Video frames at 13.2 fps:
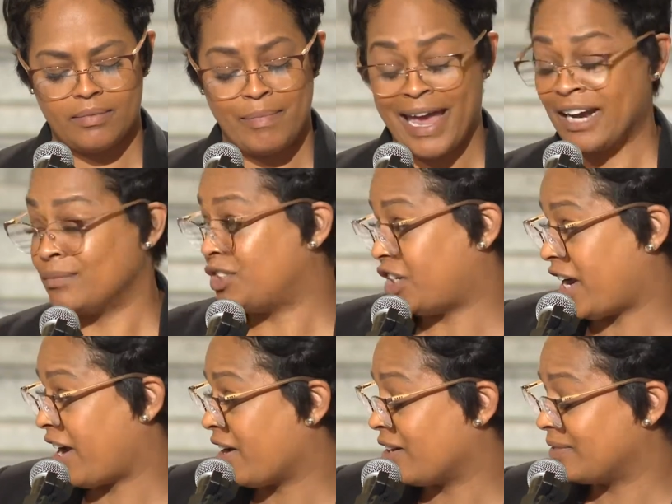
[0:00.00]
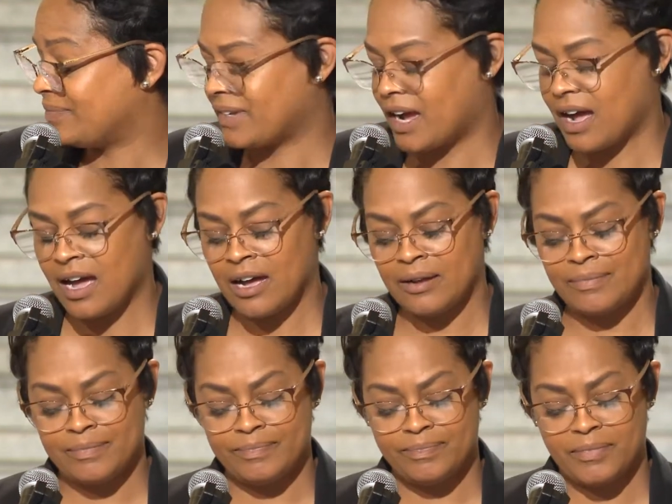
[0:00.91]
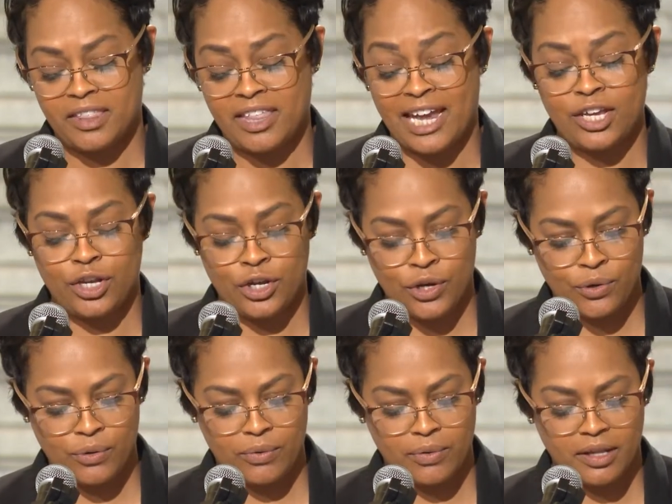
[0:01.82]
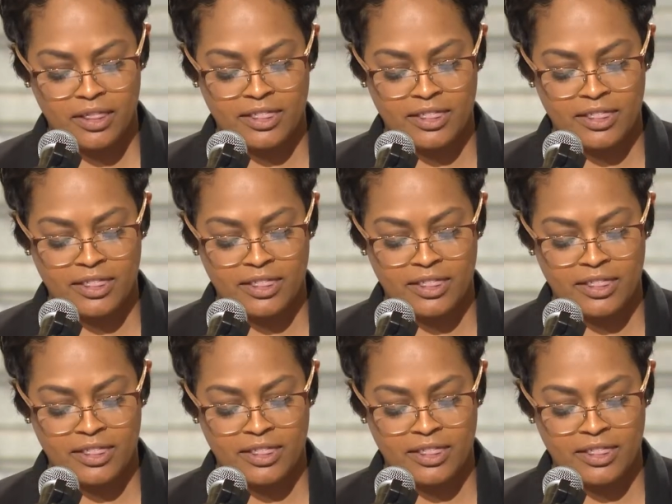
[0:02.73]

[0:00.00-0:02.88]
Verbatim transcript: Madam Chair, um, thank you,